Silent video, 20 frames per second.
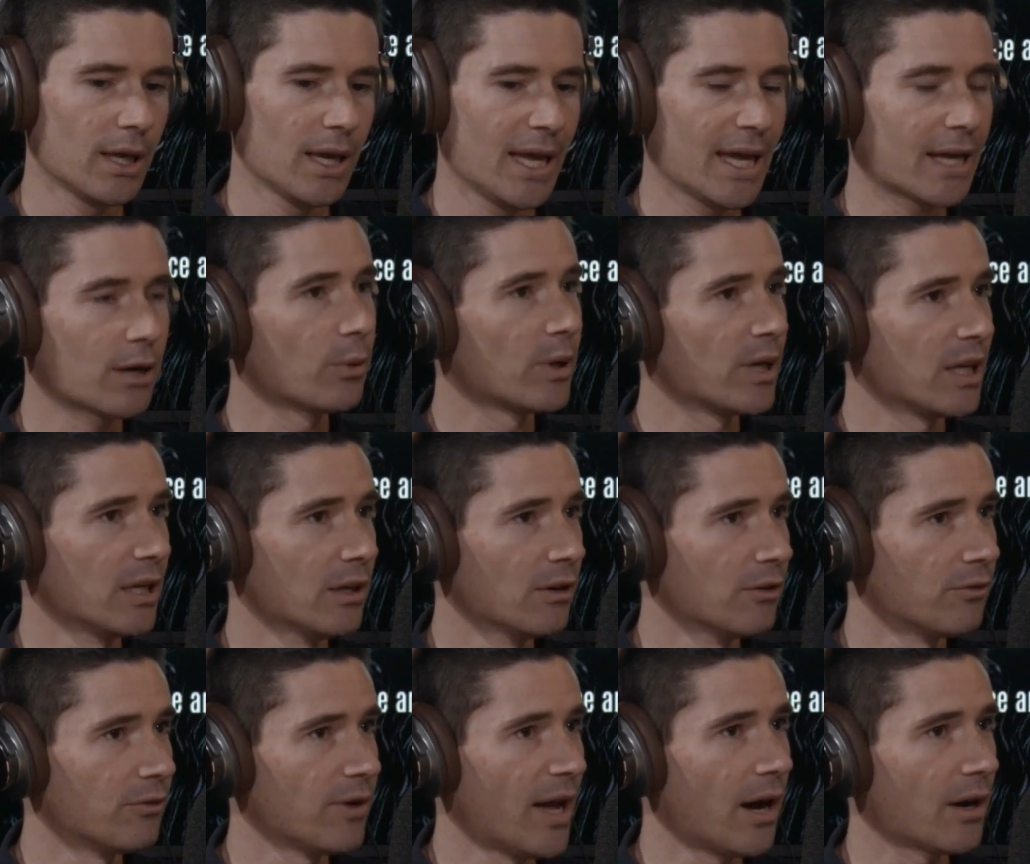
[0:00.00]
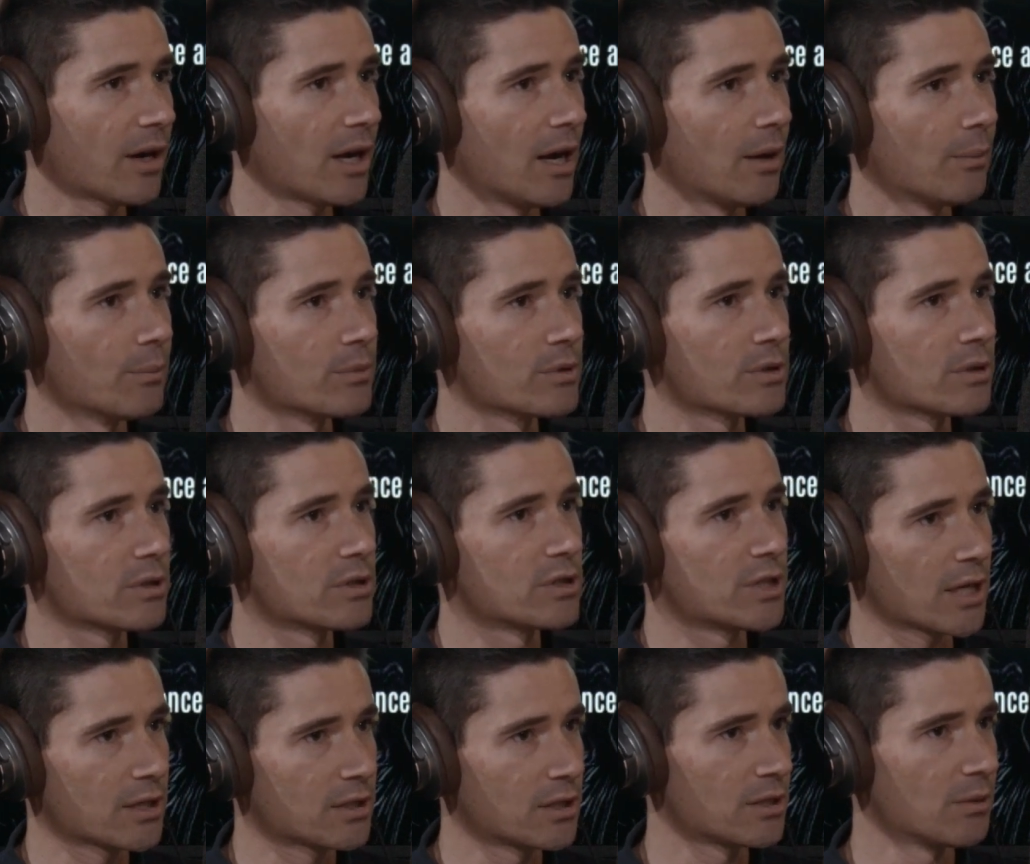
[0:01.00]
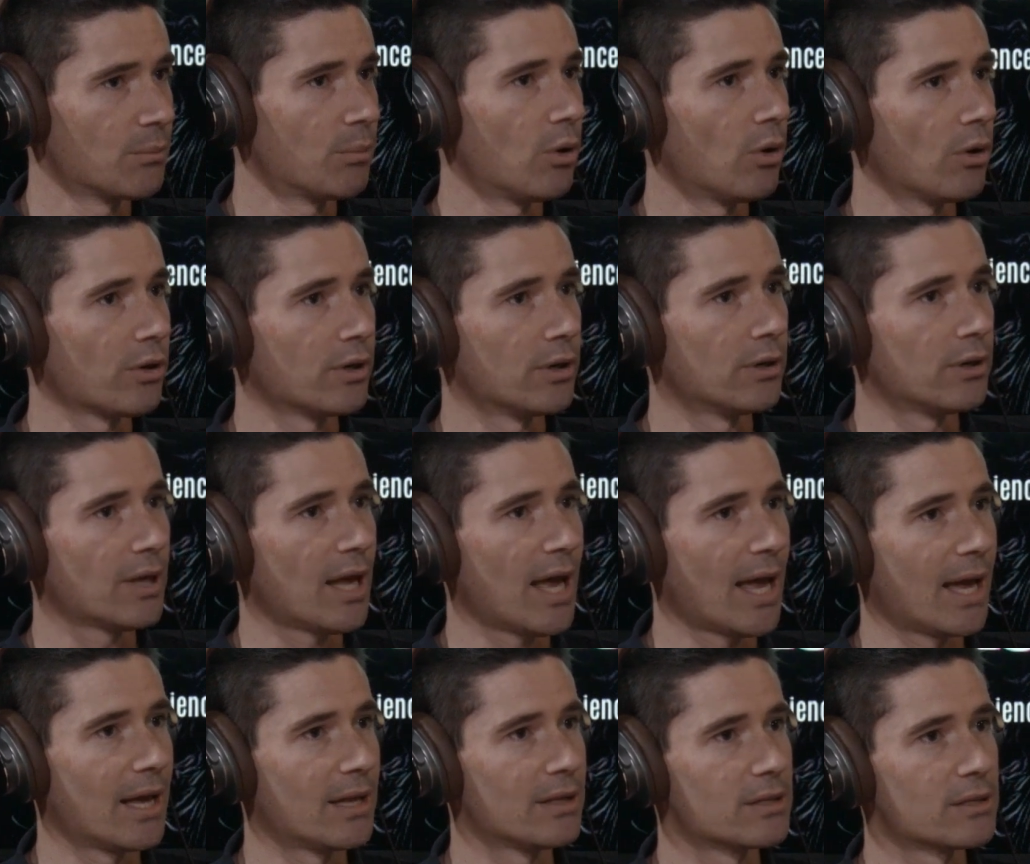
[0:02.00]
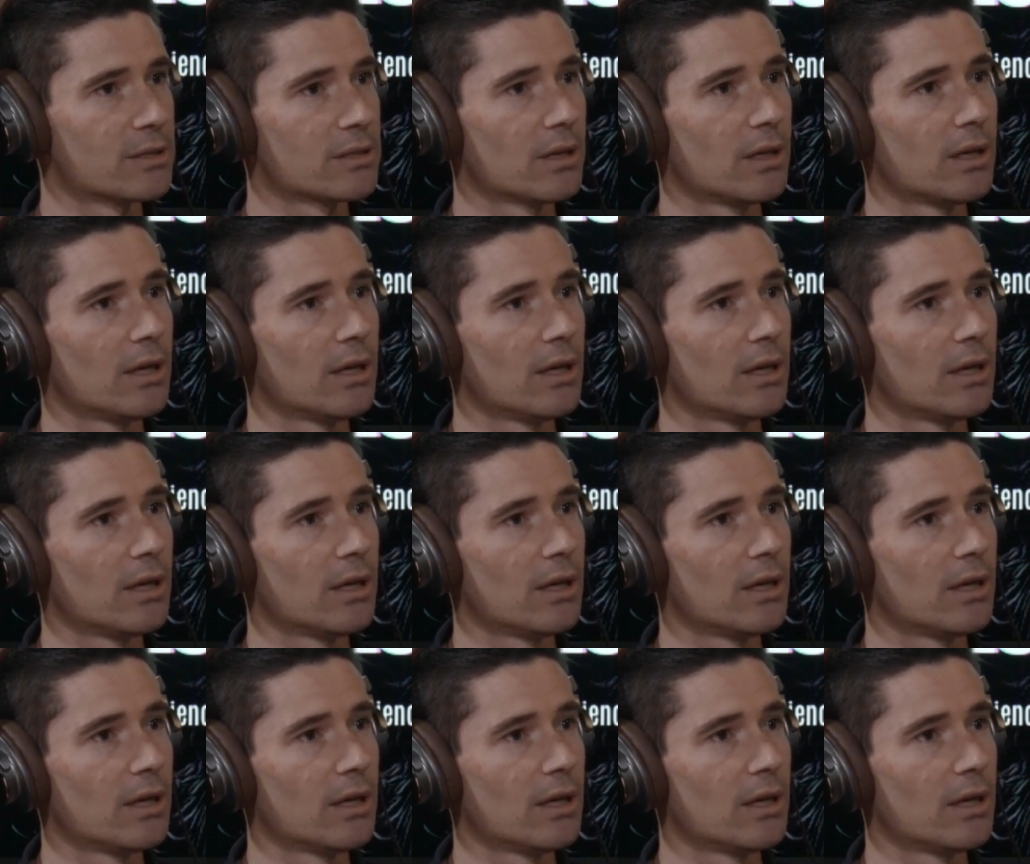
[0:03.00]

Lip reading: equity of outcomes just as important as